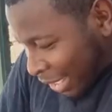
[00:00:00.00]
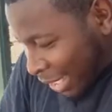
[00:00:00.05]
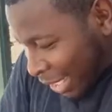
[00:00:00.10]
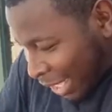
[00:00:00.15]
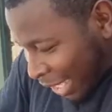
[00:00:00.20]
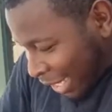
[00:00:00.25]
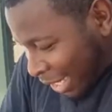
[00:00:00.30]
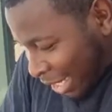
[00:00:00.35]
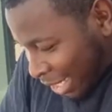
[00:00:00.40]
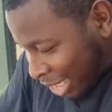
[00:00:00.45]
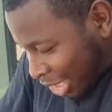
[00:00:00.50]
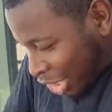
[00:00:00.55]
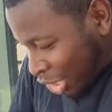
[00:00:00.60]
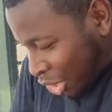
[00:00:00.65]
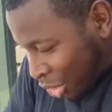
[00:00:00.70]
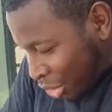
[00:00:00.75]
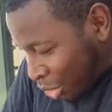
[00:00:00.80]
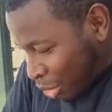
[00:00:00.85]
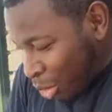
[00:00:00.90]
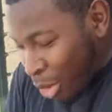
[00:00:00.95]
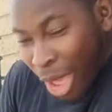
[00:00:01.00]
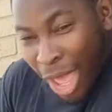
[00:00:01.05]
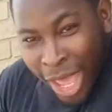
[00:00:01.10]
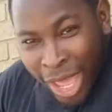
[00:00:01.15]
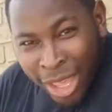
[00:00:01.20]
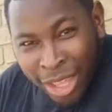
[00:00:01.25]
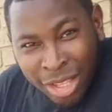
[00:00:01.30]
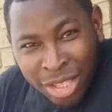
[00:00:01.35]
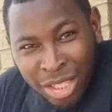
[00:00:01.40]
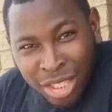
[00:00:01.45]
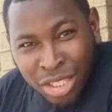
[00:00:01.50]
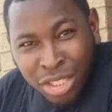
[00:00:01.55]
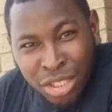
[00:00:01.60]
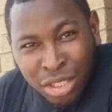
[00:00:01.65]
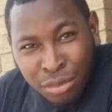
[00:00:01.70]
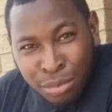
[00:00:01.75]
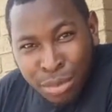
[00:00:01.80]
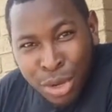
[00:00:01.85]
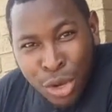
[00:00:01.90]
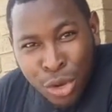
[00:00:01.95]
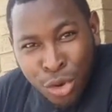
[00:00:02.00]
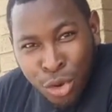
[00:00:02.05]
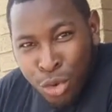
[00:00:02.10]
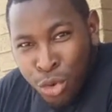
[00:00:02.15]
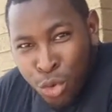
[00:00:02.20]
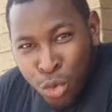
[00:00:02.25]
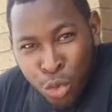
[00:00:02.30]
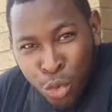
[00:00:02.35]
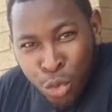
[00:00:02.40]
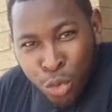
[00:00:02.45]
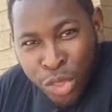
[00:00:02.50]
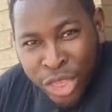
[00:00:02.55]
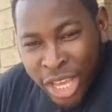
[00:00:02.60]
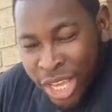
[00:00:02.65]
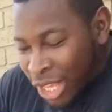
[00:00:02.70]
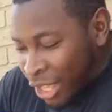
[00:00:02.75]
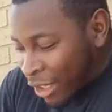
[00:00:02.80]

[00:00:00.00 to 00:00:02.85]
get it to a smooth,